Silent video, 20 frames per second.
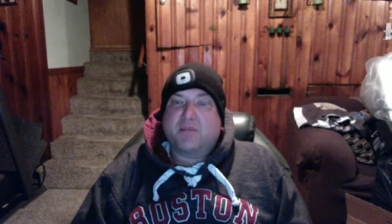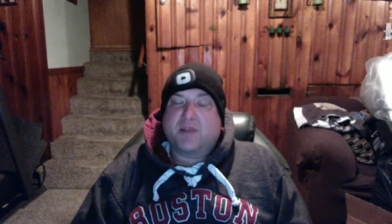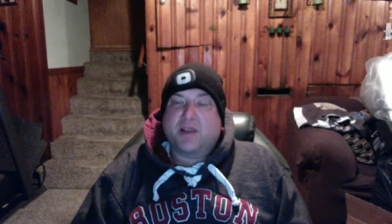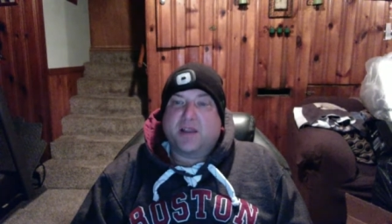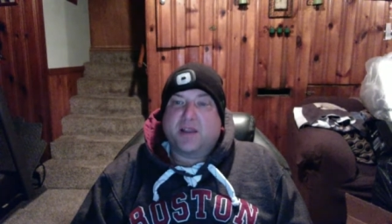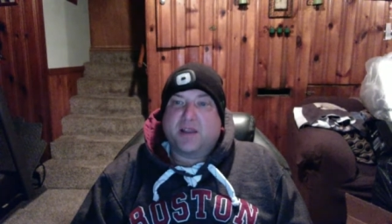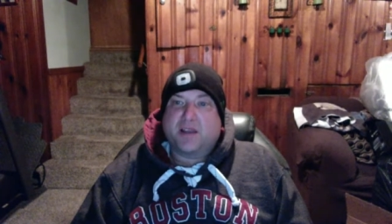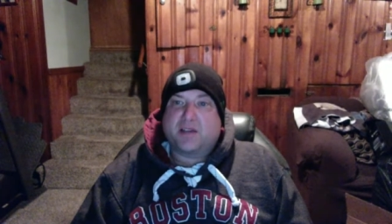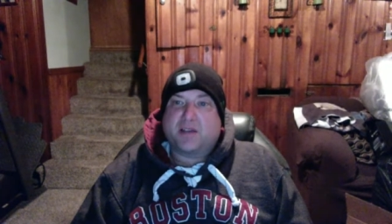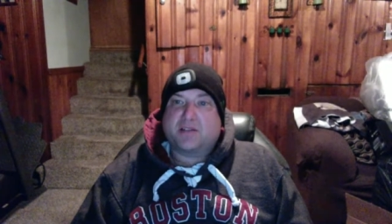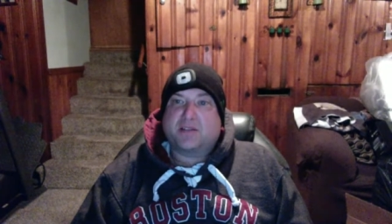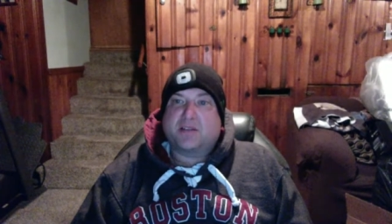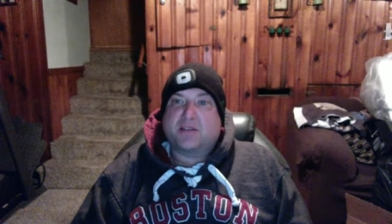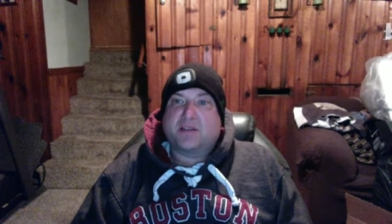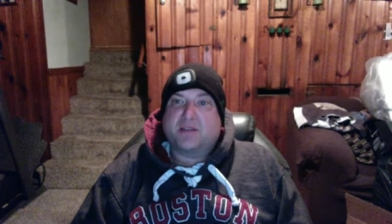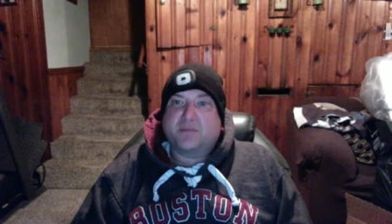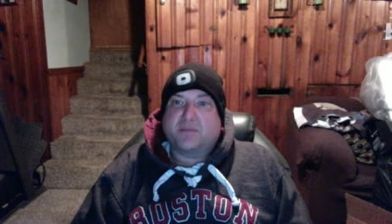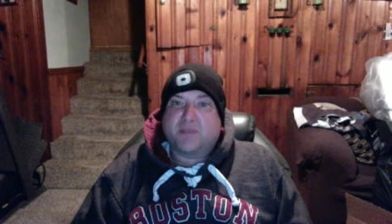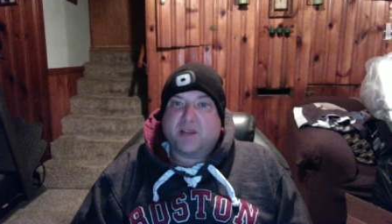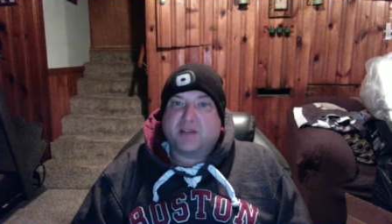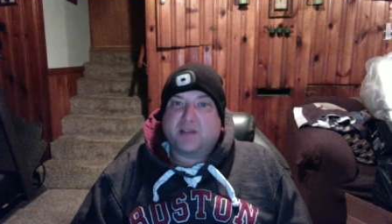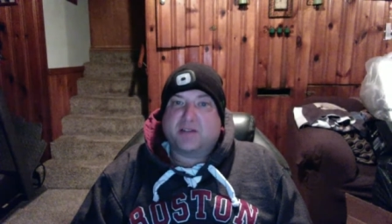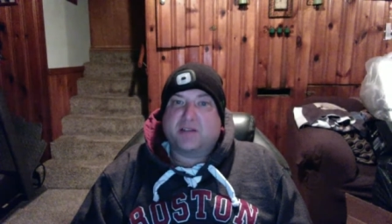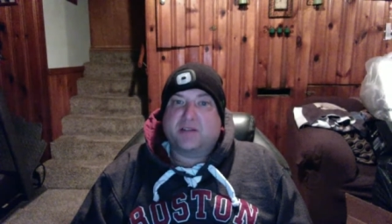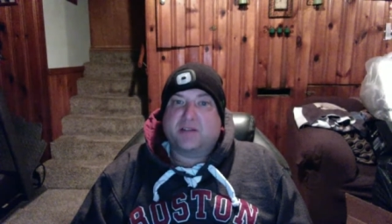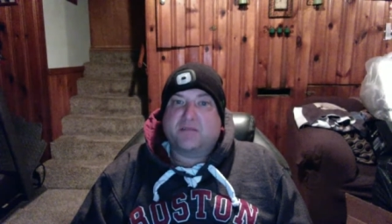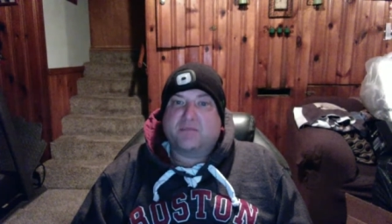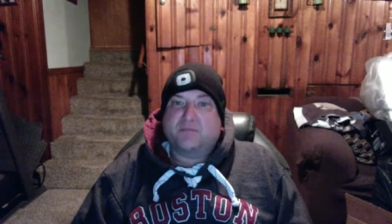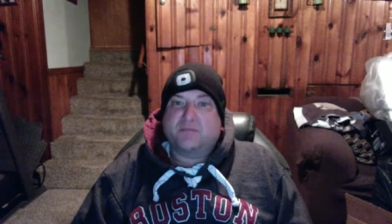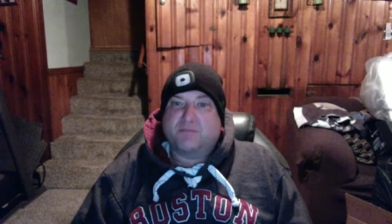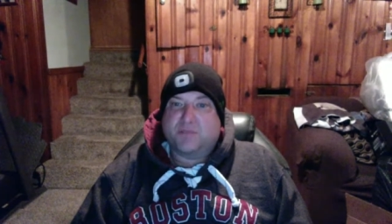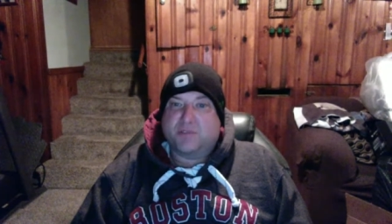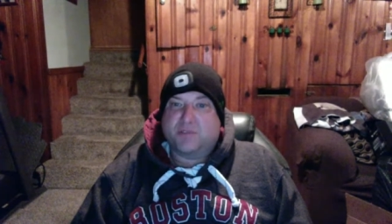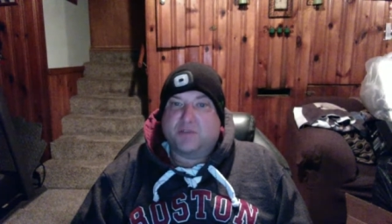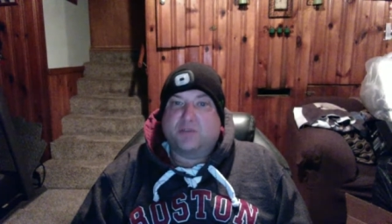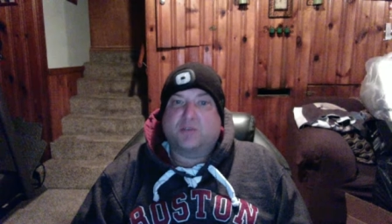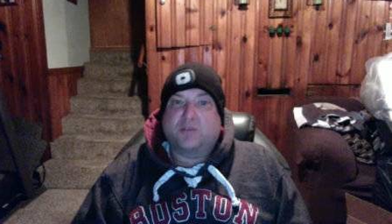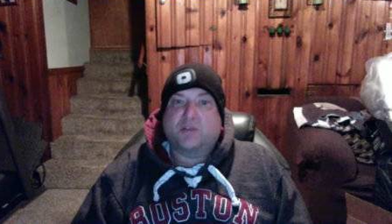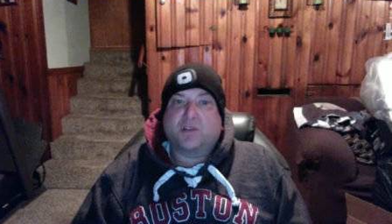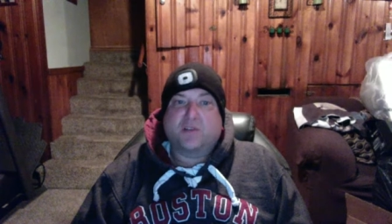I'm actually
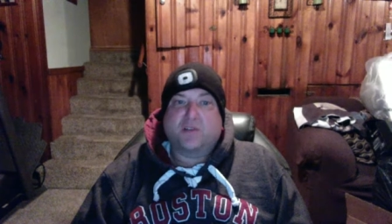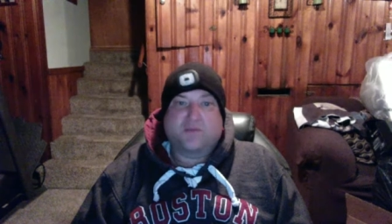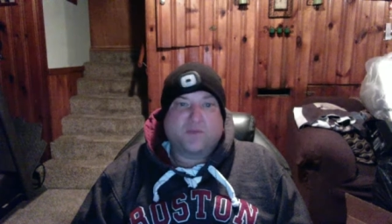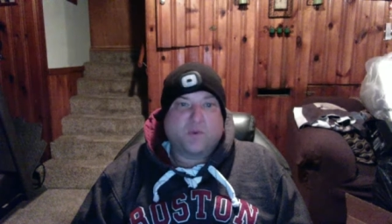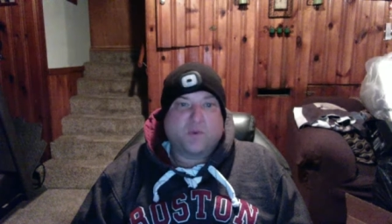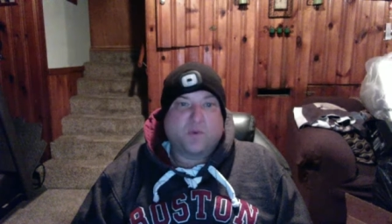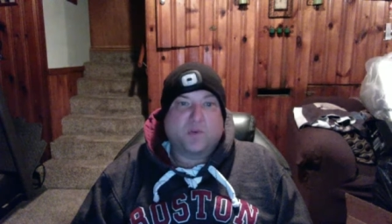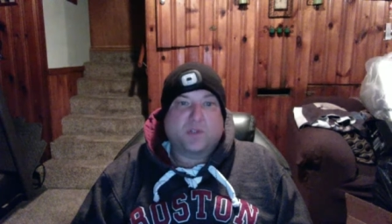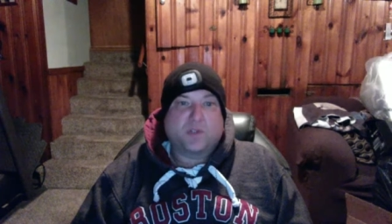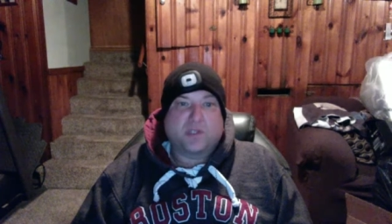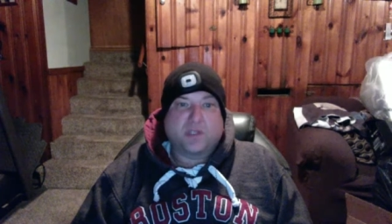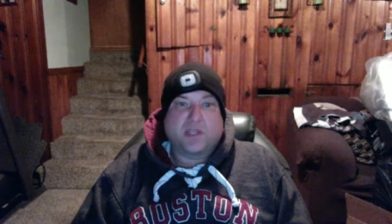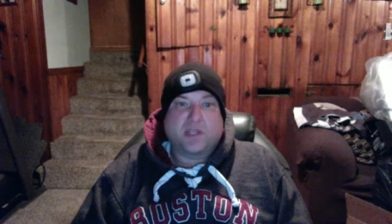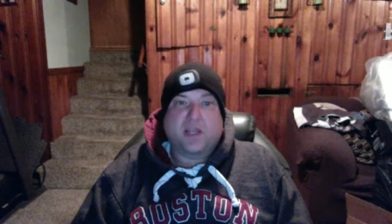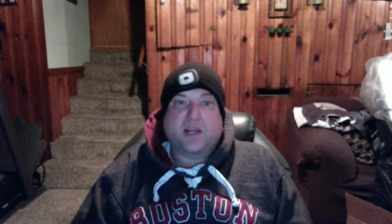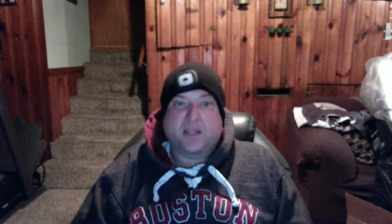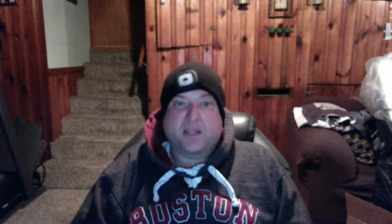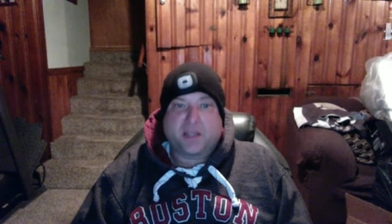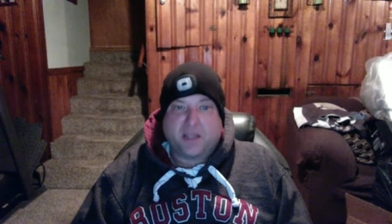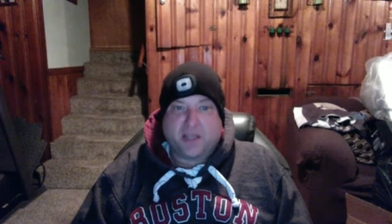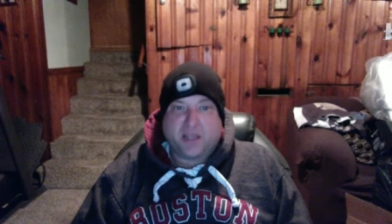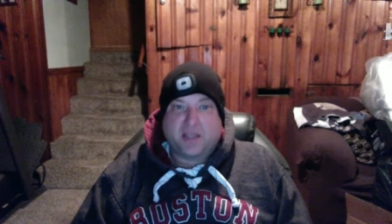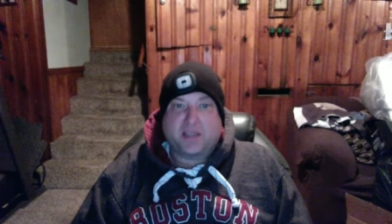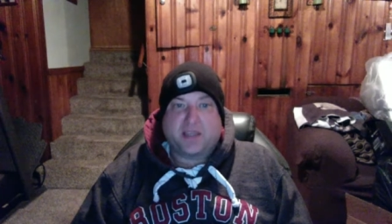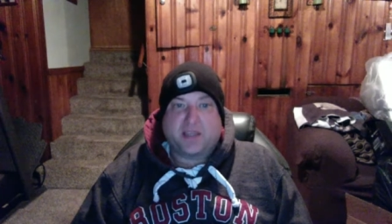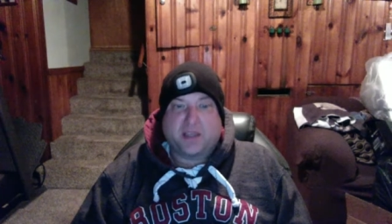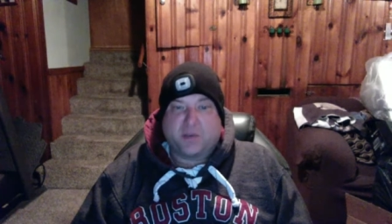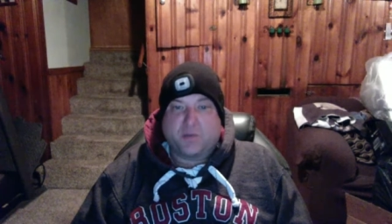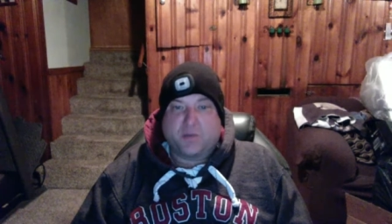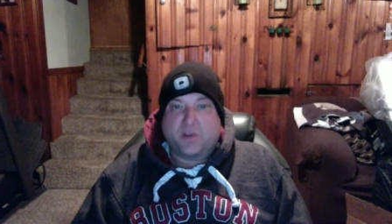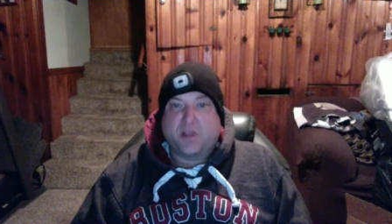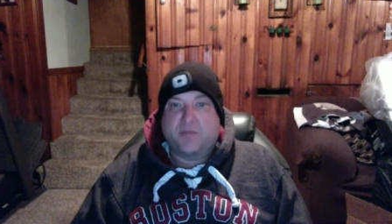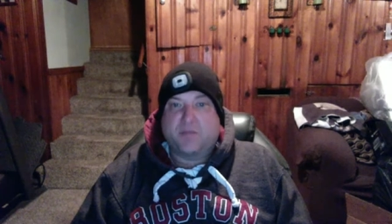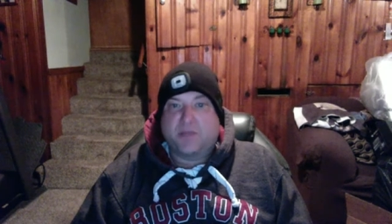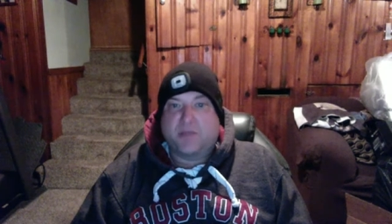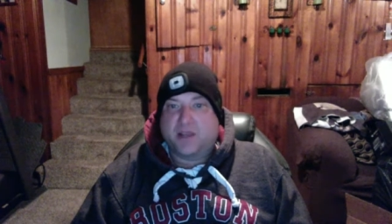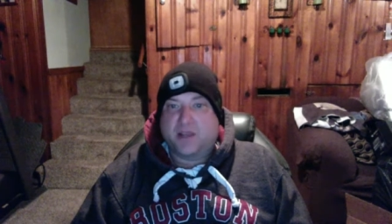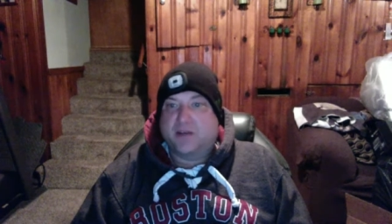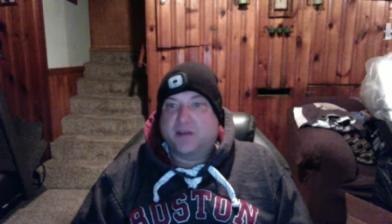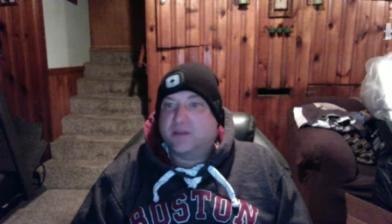so looking forward to that. I can't wait, man.